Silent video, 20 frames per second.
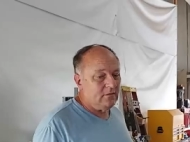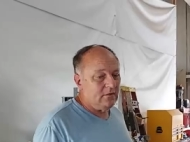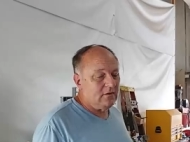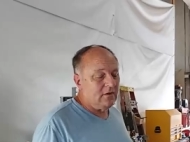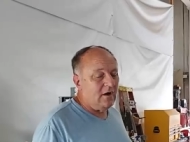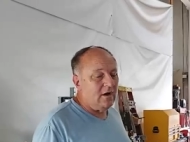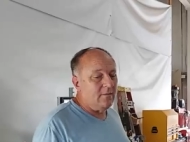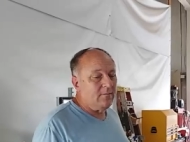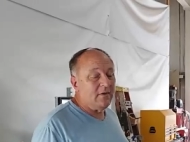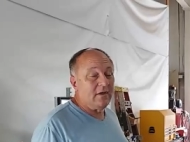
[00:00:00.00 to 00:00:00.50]

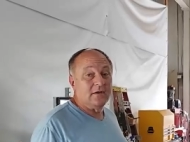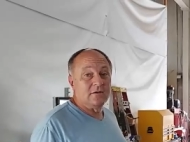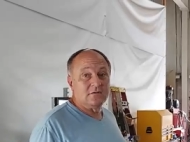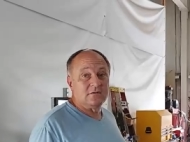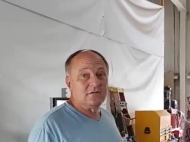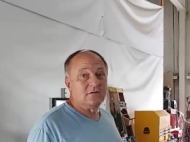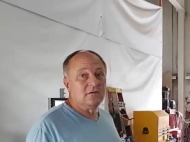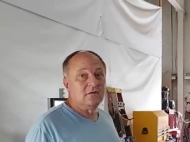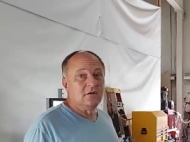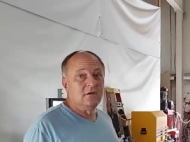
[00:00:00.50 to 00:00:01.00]

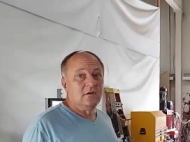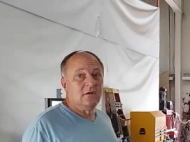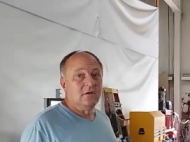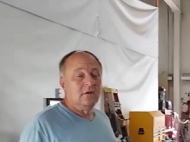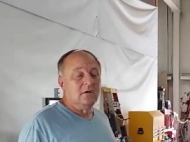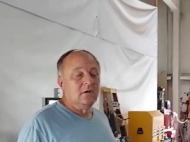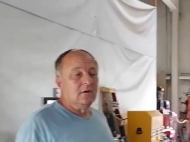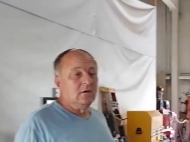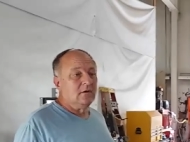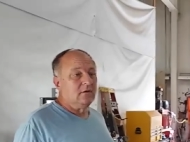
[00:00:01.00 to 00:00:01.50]
compounds
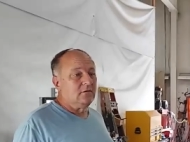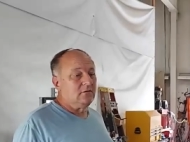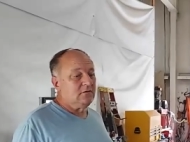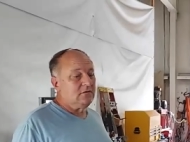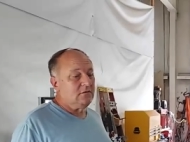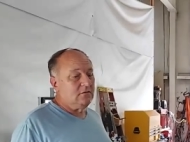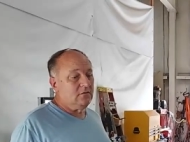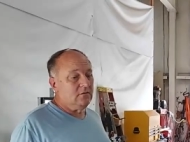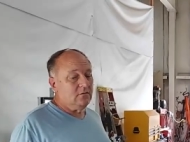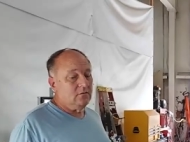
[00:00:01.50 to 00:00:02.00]

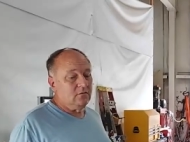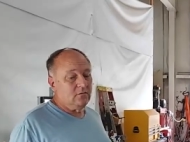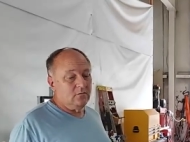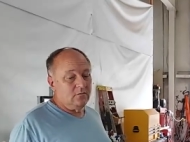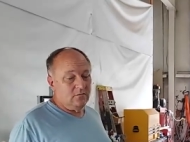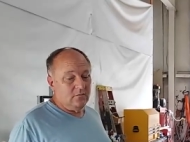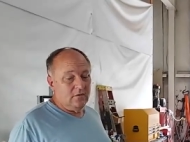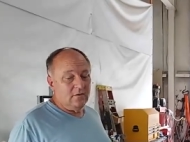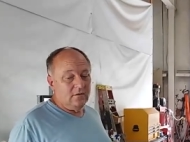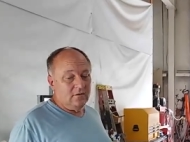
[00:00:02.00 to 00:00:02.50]
to
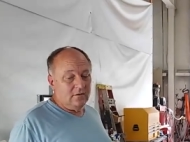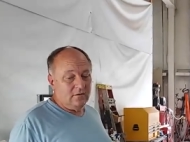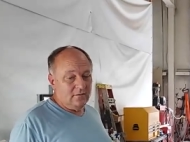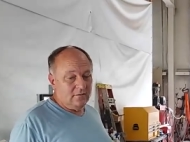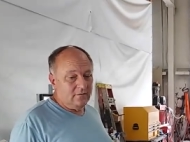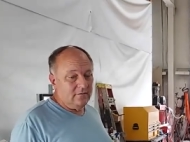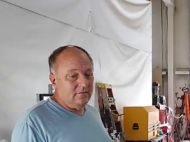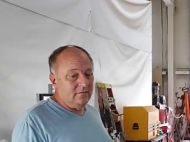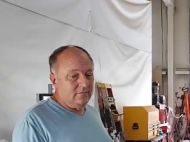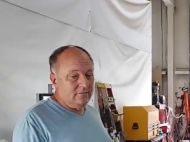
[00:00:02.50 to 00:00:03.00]

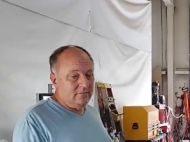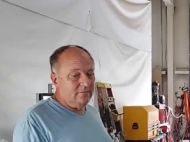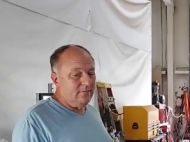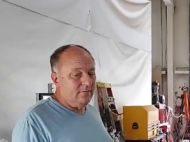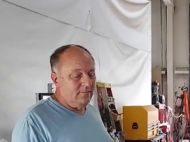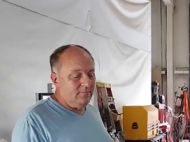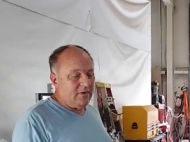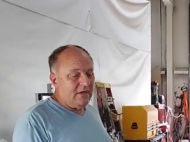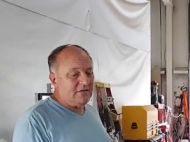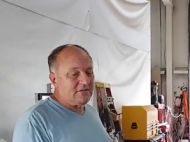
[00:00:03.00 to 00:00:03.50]

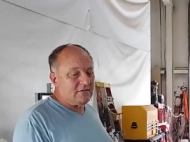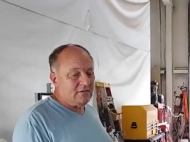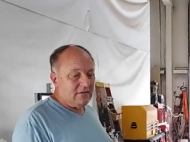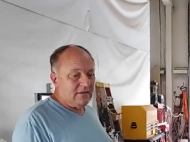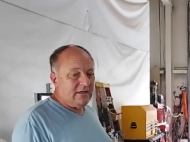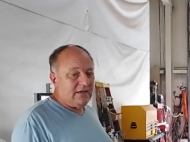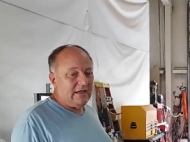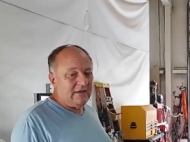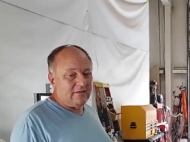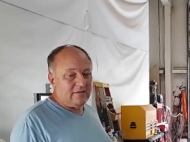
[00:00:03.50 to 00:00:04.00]
basically
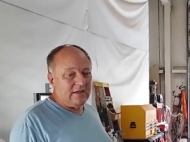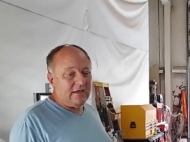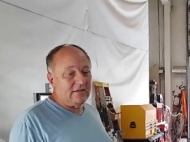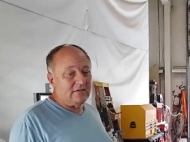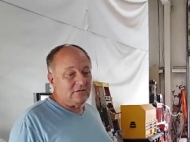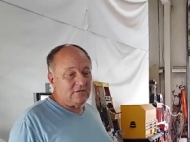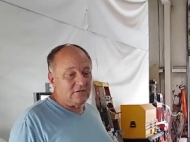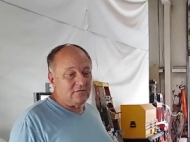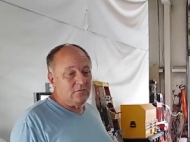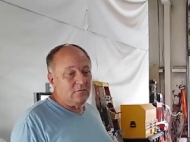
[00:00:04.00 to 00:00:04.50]
get
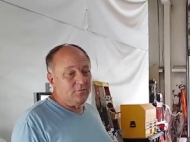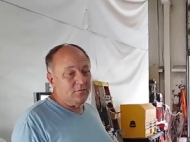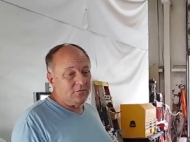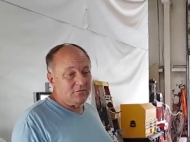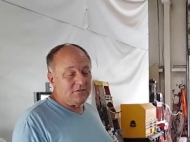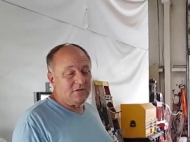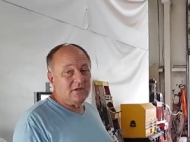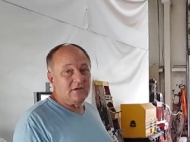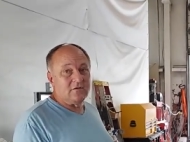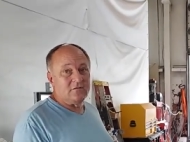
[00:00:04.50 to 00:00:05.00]
that super
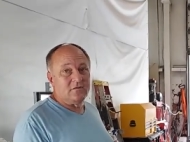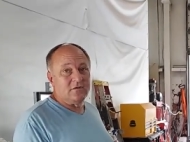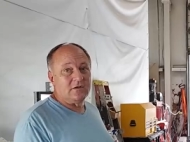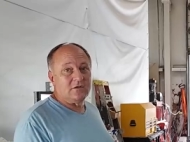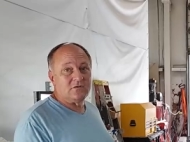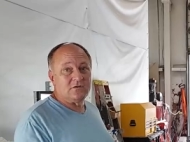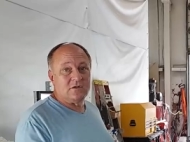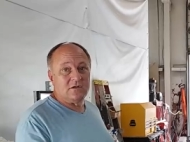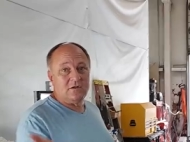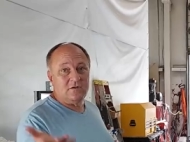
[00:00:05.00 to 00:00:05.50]
slick
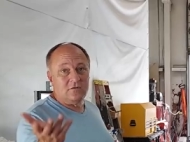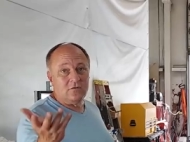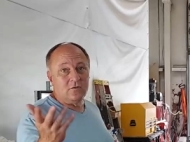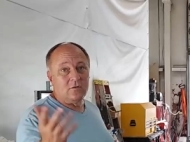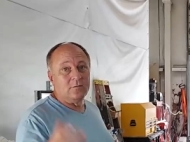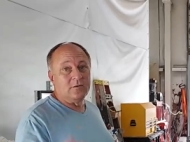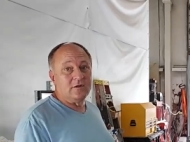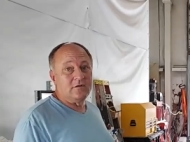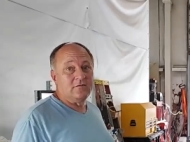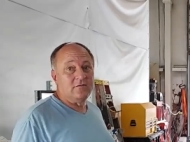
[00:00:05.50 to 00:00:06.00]
finish that you
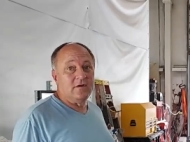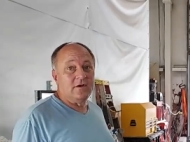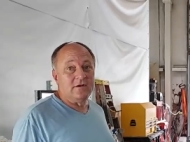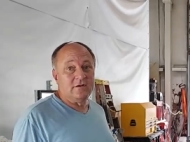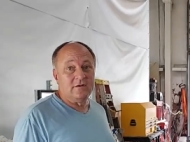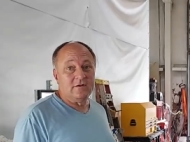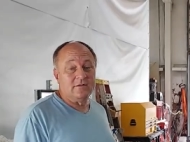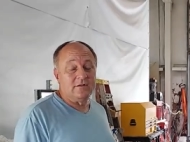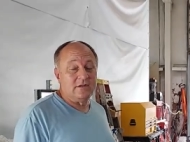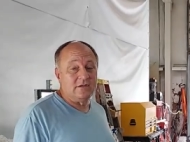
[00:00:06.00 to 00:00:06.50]
normally
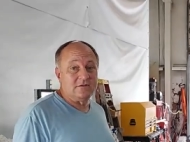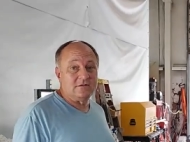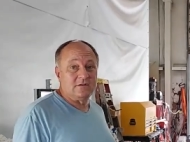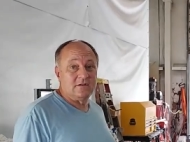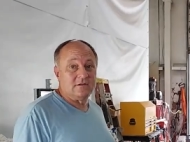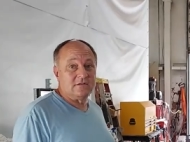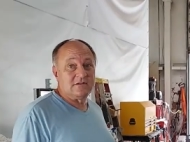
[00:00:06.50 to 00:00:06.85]
find on these things.